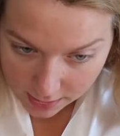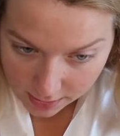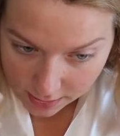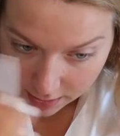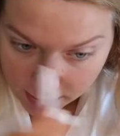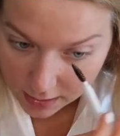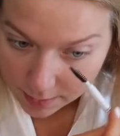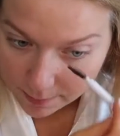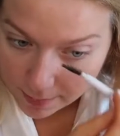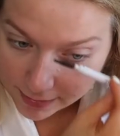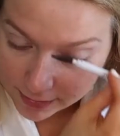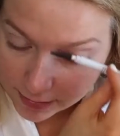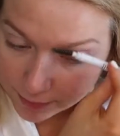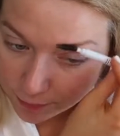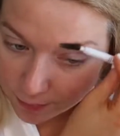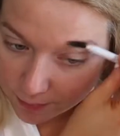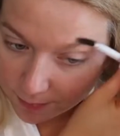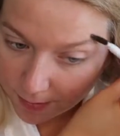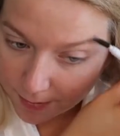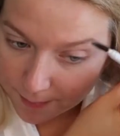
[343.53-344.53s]
I
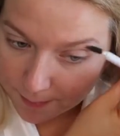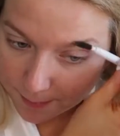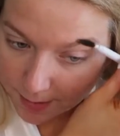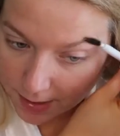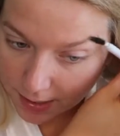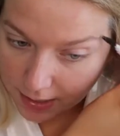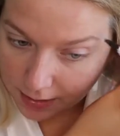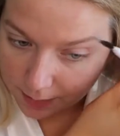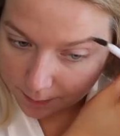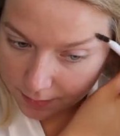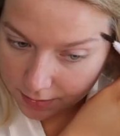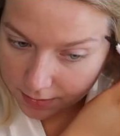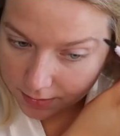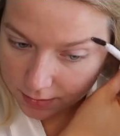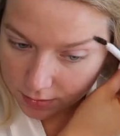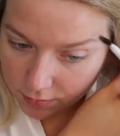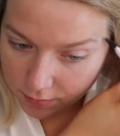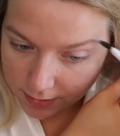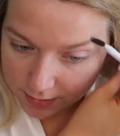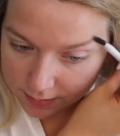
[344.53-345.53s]
live with my mom.
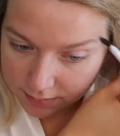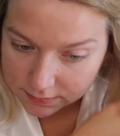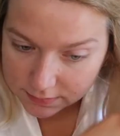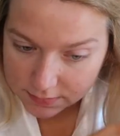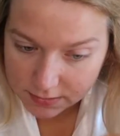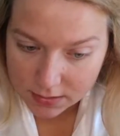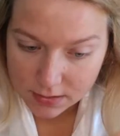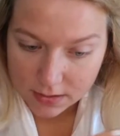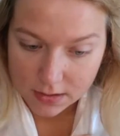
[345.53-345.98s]
You guys